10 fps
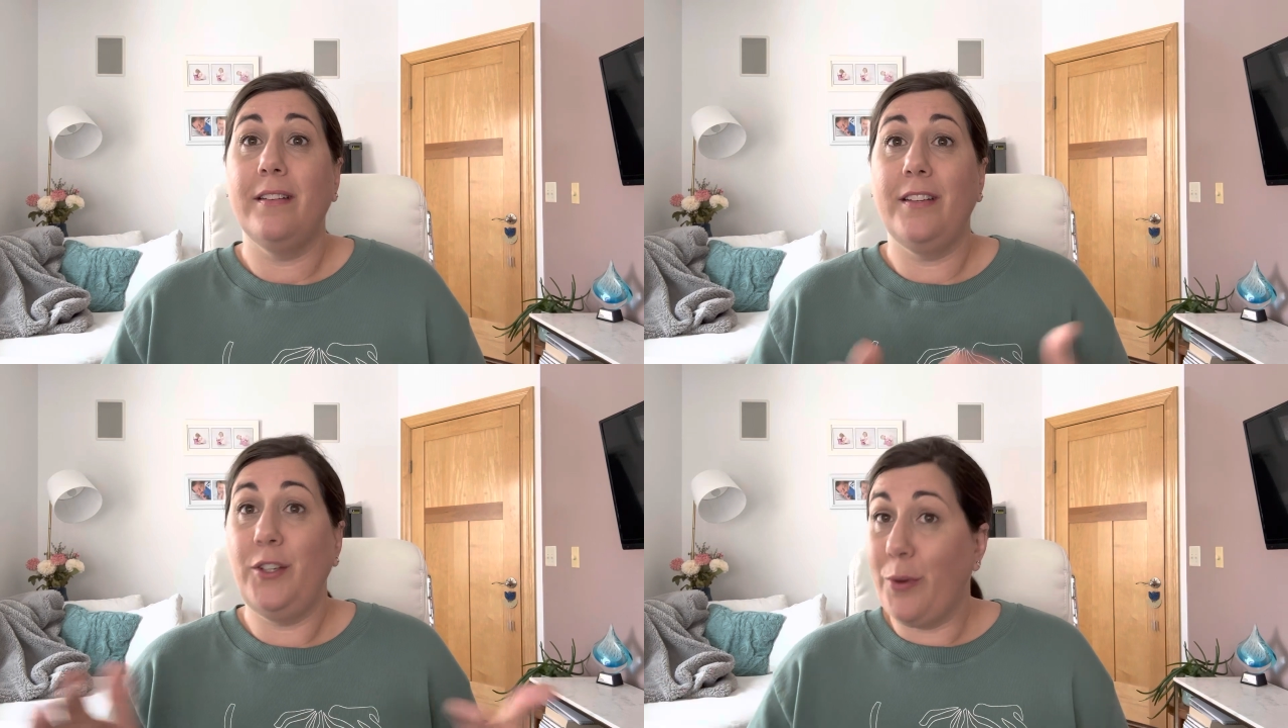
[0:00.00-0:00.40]

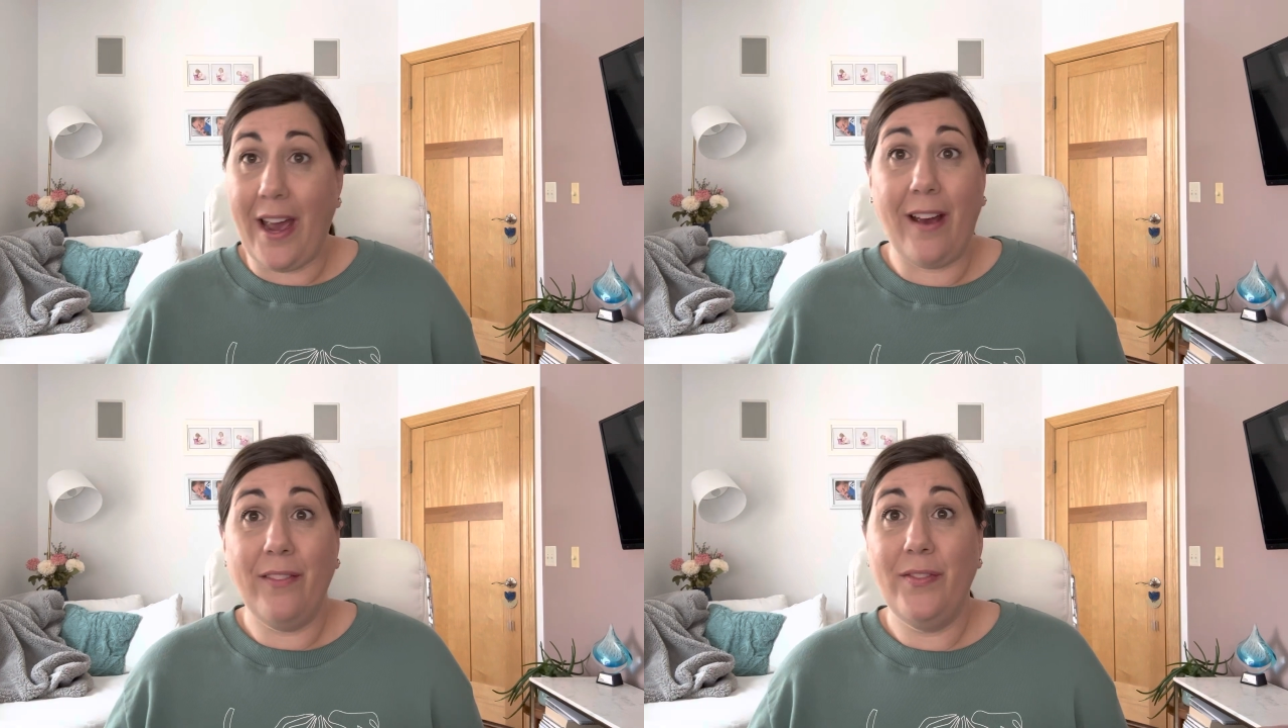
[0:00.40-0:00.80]
You
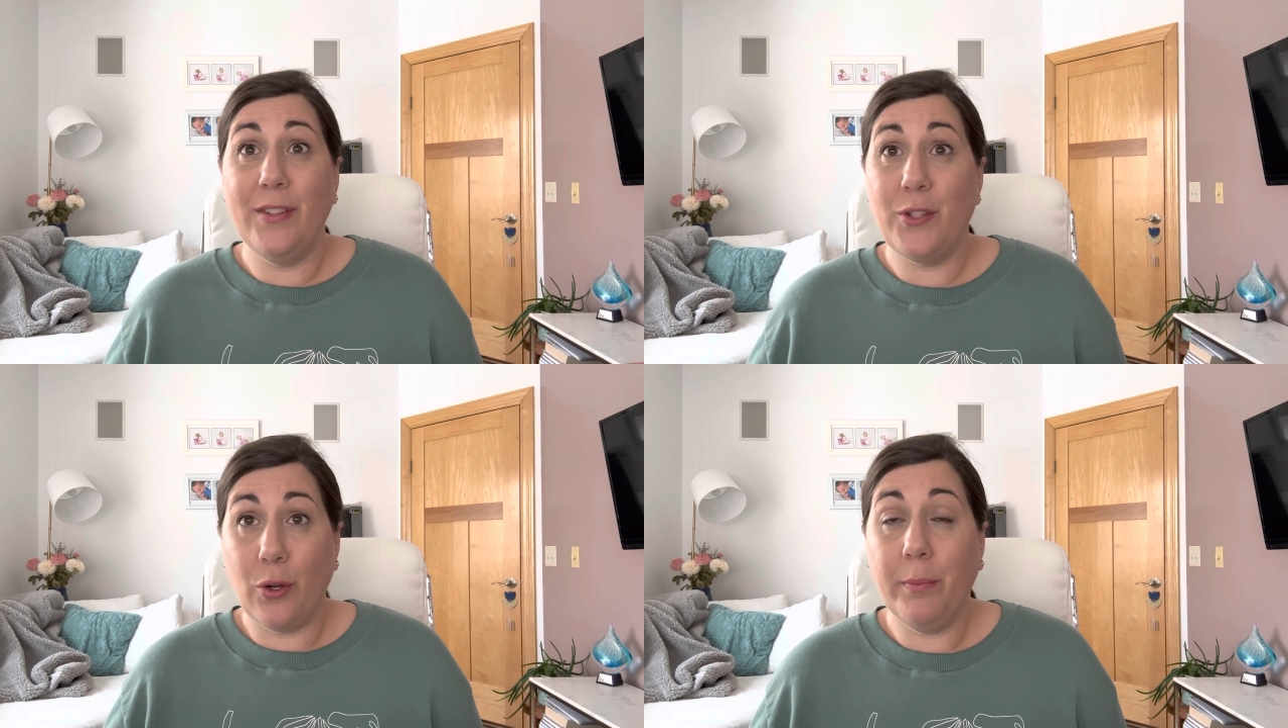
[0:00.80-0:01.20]
have
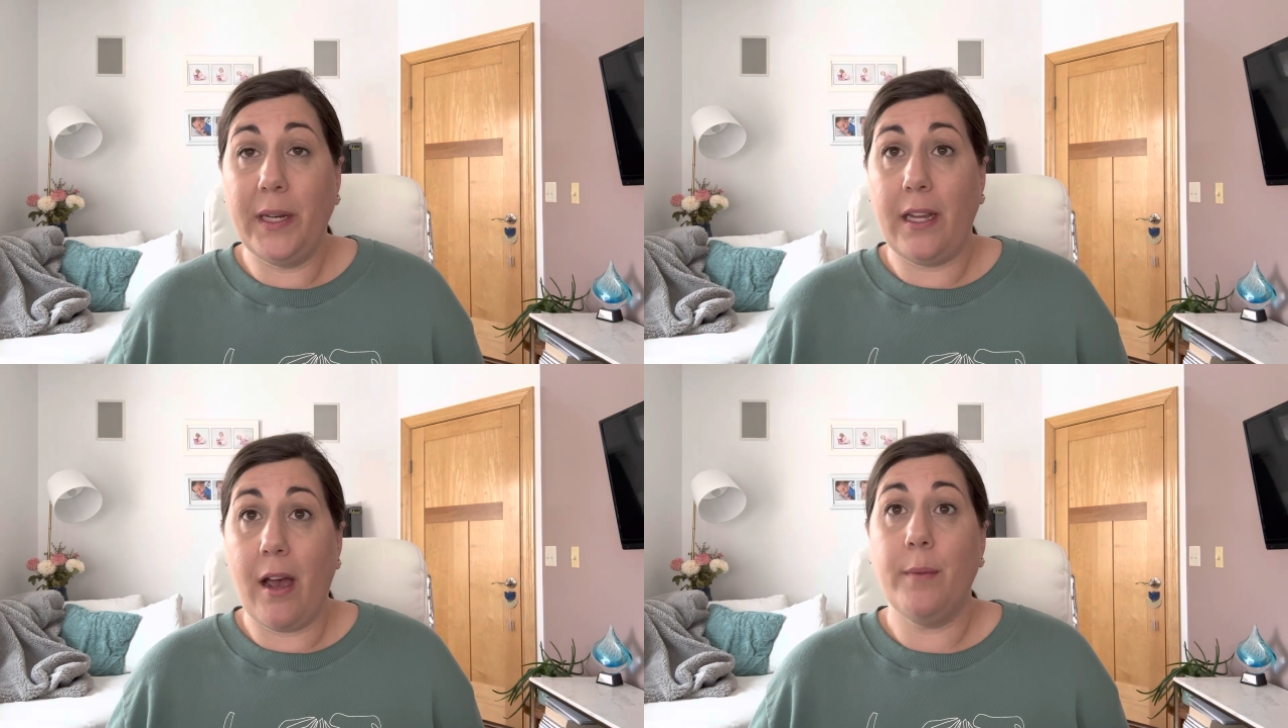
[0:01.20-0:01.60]
so
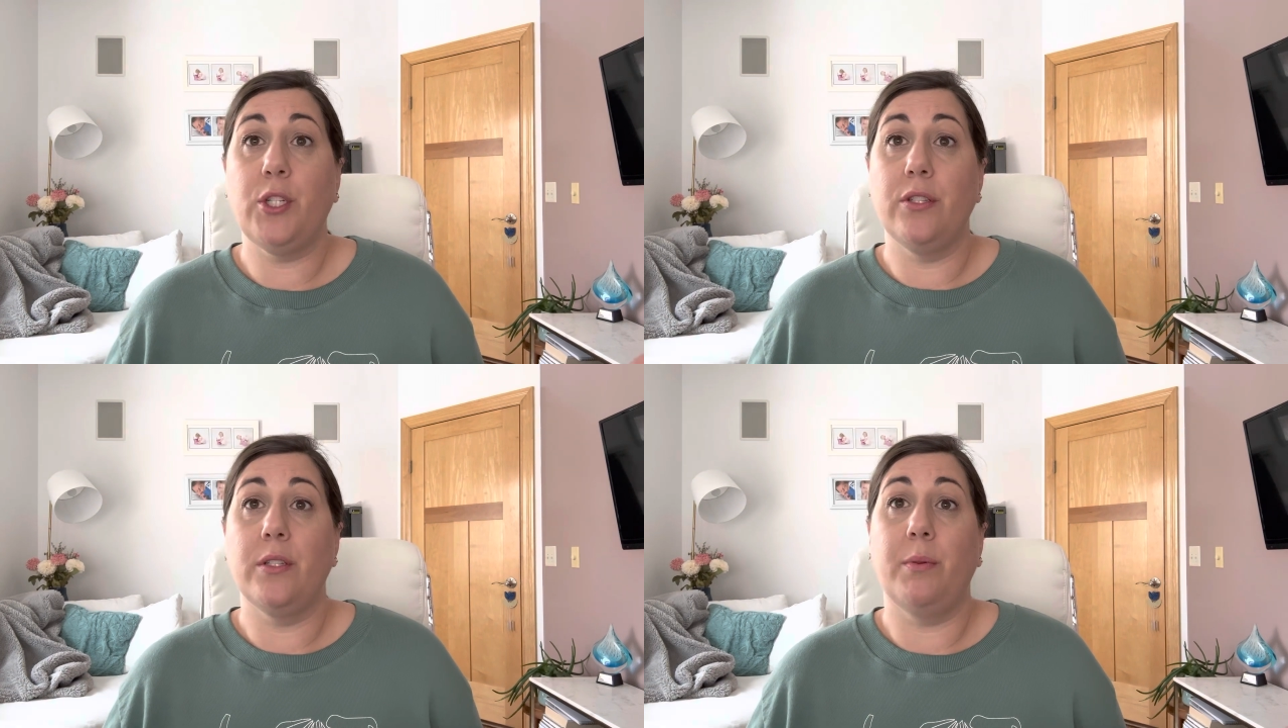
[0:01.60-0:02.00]
many
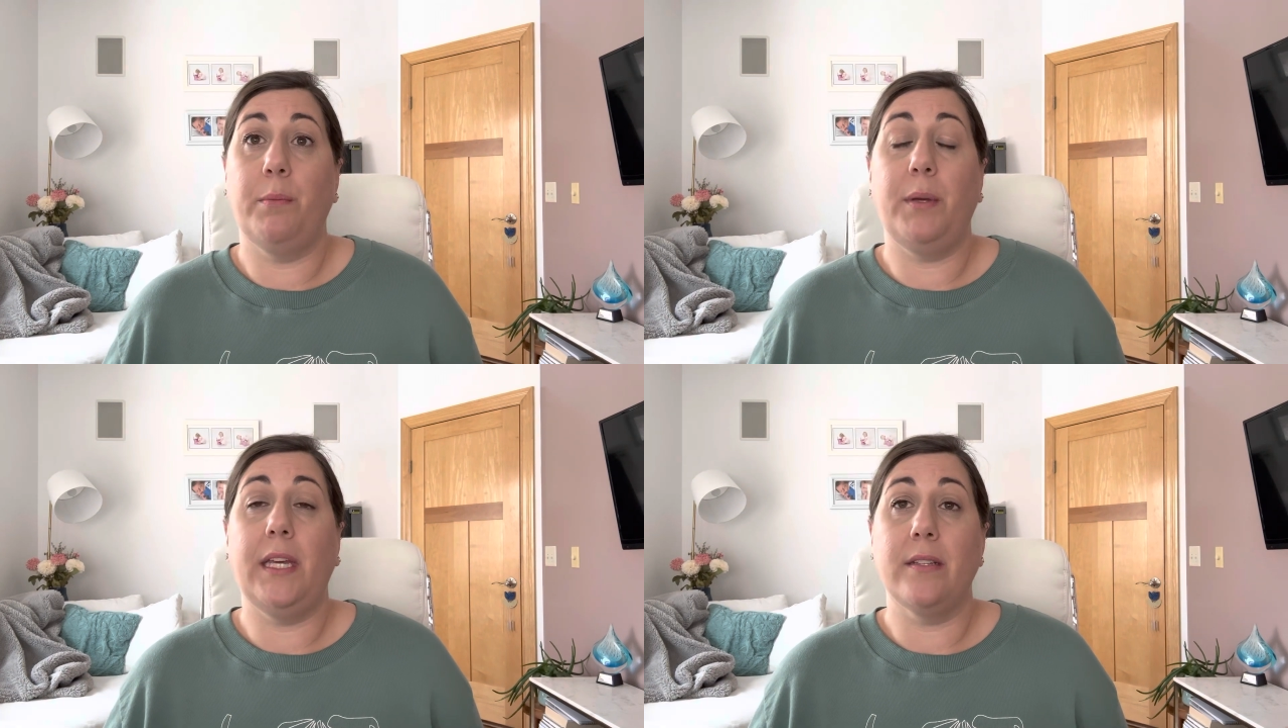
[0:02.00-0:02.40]
options with
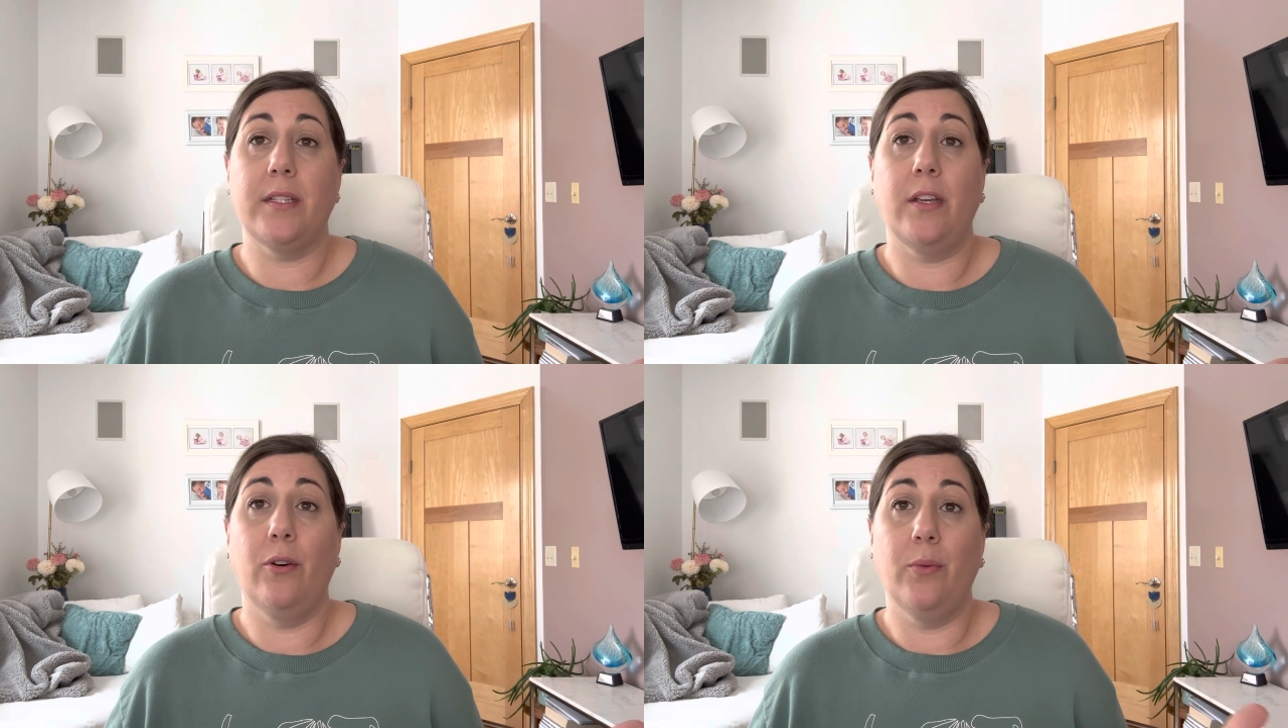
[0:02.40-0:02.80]

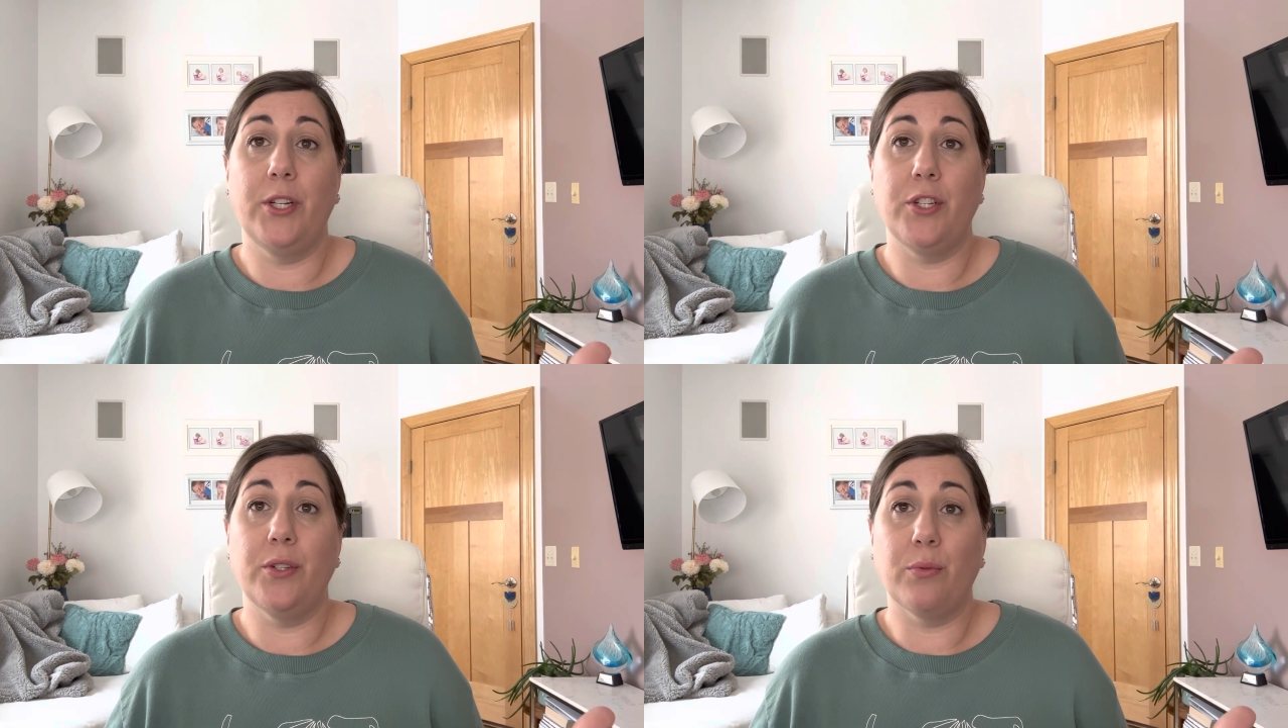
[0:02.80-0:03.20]
PSEO,
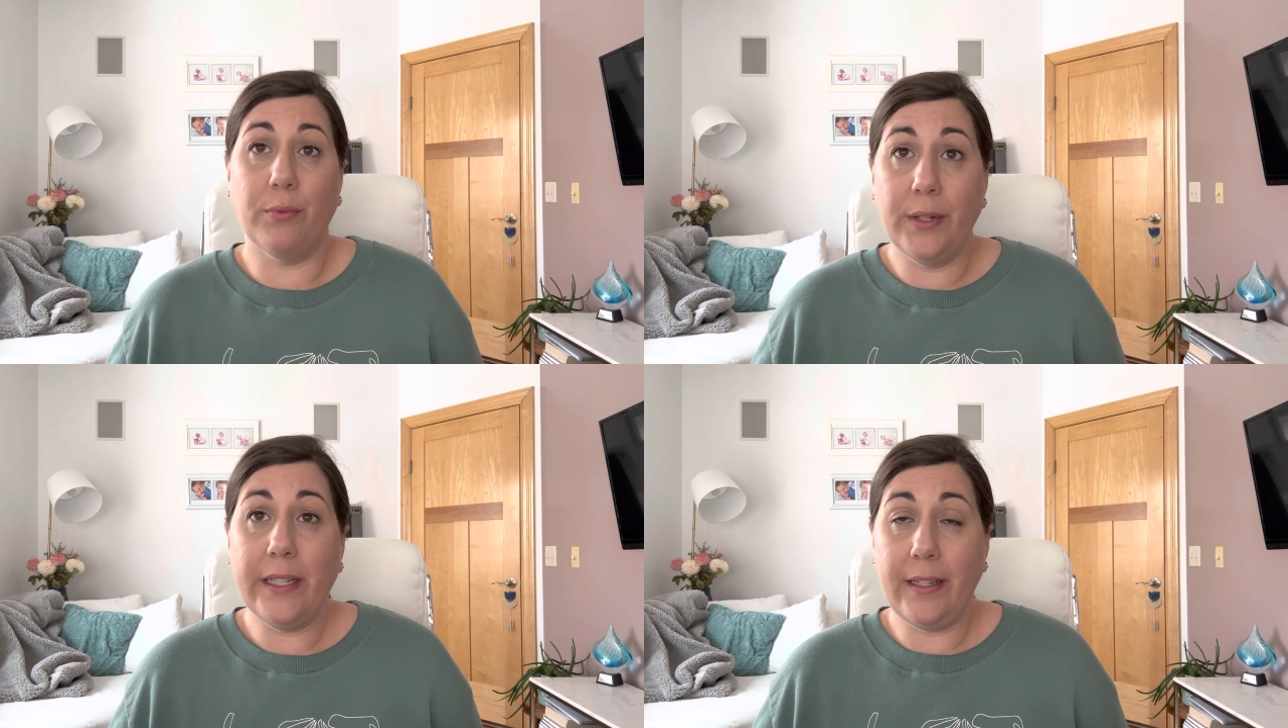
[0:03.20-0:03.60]
which is
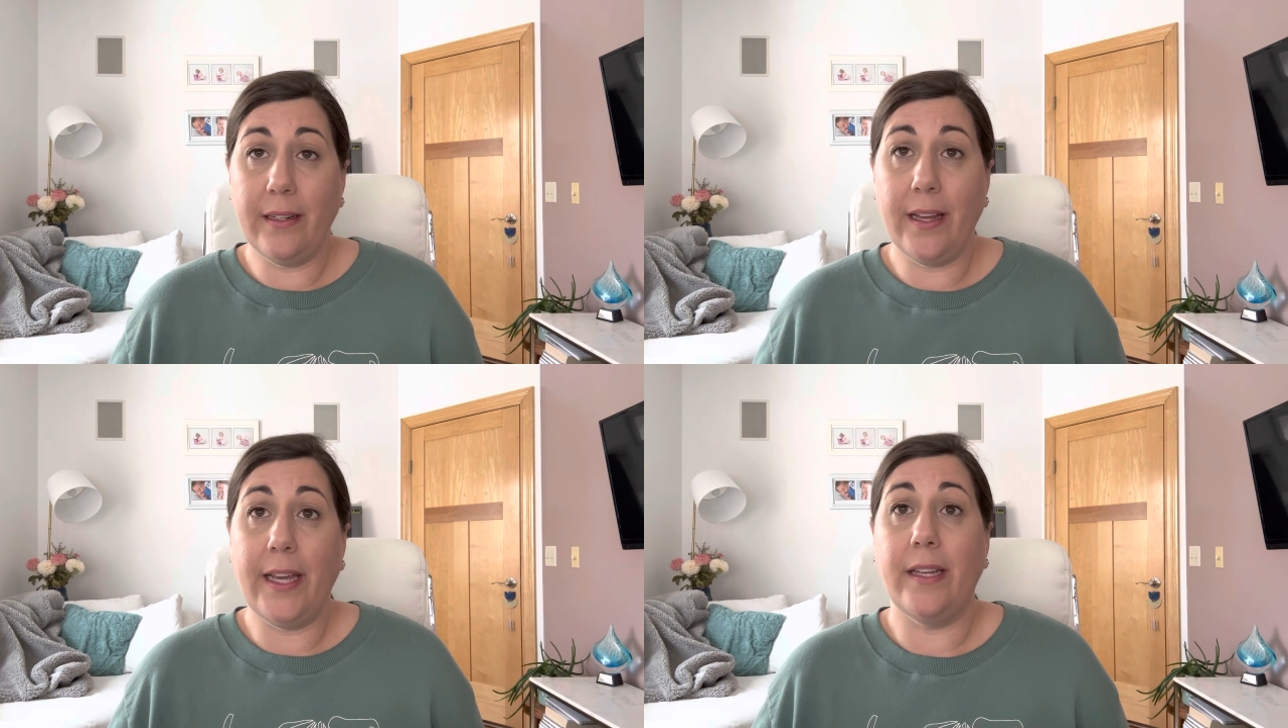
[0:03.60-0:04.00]
really
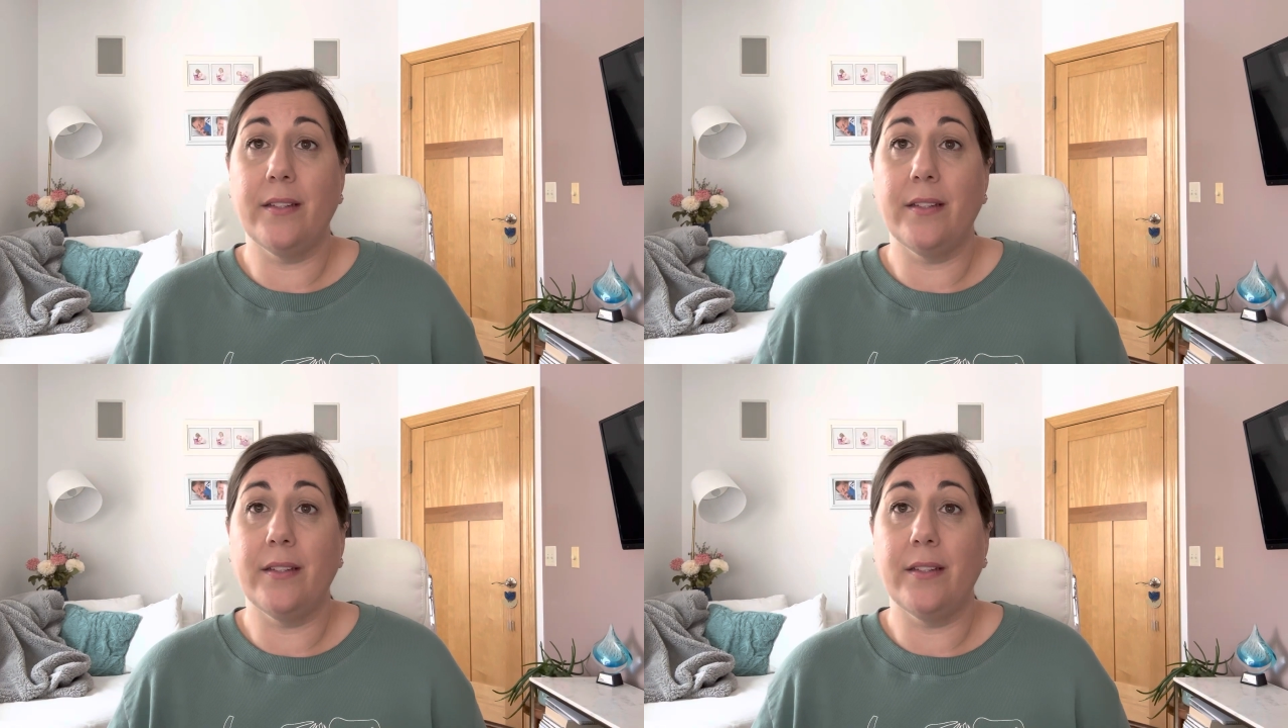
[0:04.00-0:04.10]
nice.